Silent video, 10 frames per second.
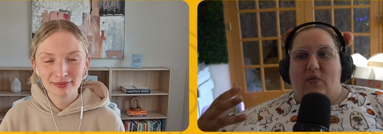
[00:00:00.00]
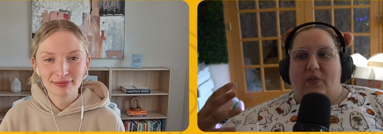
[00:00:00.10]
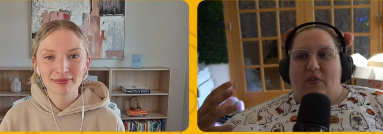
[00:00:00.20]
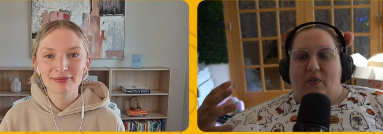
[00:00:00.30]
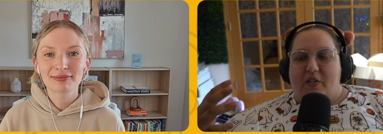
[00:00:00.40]
Speaker 1: or,
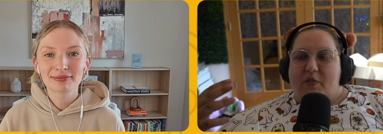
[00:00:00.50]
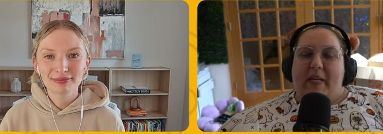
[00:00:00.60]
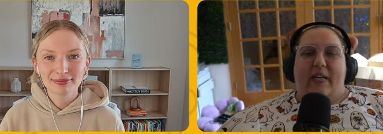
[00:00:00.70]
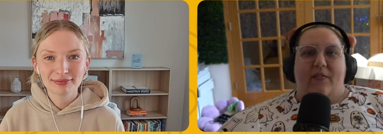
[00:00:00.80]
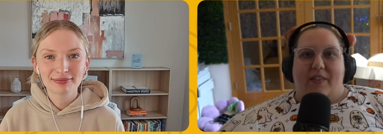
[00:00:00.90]
or
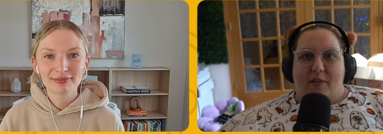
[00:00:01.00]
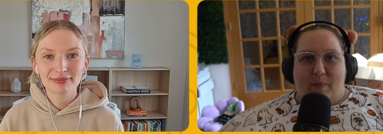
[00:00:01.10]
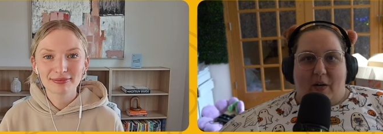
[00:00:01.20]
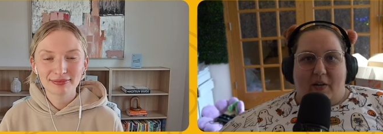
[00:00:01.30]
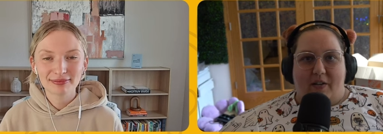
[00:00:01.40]
speaking with other
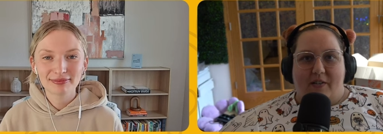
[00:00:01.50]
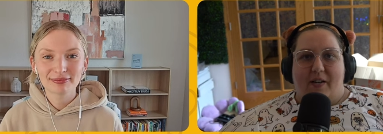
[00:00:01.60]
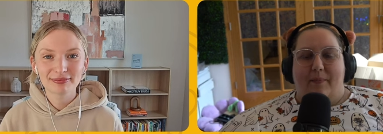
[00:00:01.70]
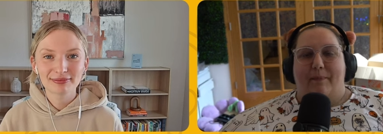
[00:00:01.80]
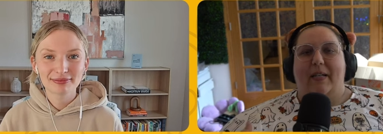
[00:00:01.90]
marketers
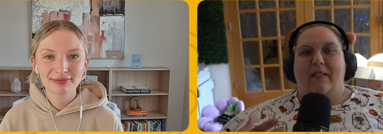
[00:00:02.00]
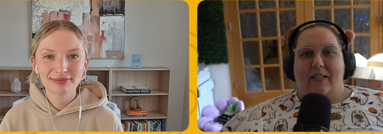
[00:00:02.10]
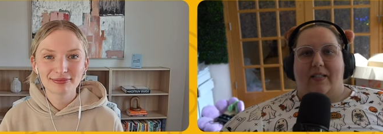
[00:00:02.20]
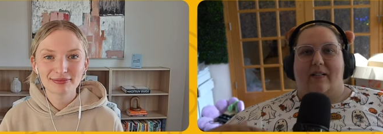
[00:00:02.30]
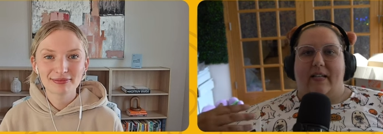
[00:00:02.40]
on building
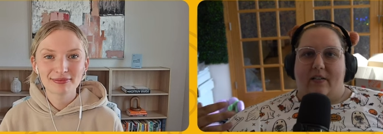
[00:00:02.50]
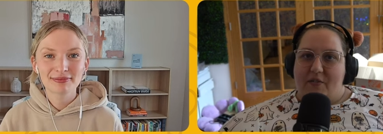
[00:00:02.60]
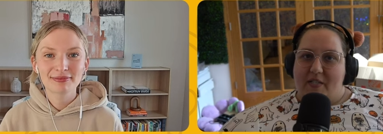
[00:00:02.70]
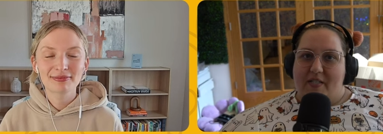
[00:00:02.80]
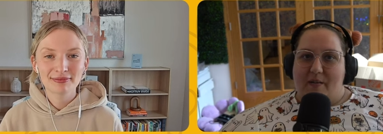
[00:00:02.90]
their
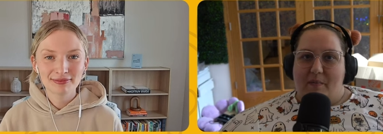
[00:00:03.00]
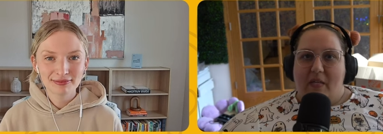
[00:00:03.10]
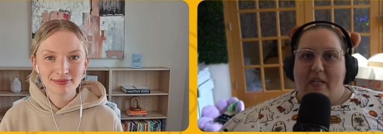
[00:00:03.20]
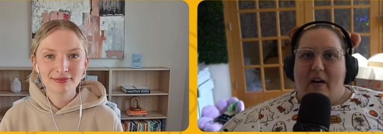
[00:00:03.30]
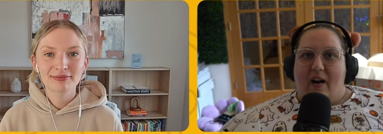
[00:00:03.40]
ecosystem,
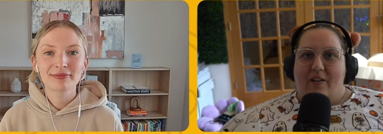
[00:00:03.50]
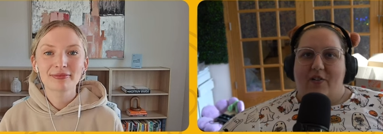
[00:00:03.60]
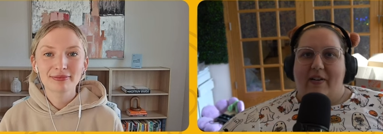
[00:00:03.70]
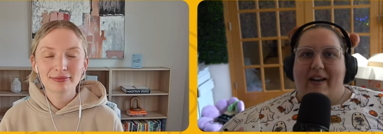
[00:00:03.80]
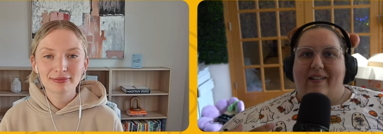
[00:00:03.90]
are
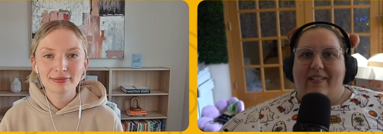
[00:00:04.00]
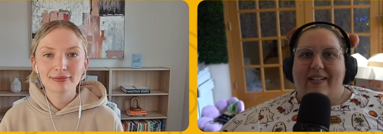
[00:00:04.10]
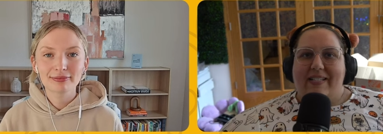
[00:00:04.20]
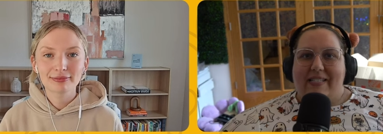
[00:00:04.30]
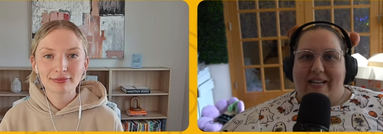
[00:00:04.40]
there
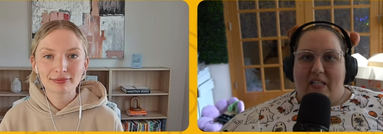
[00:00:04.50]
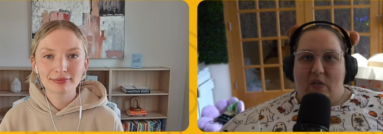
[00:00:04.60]
areas that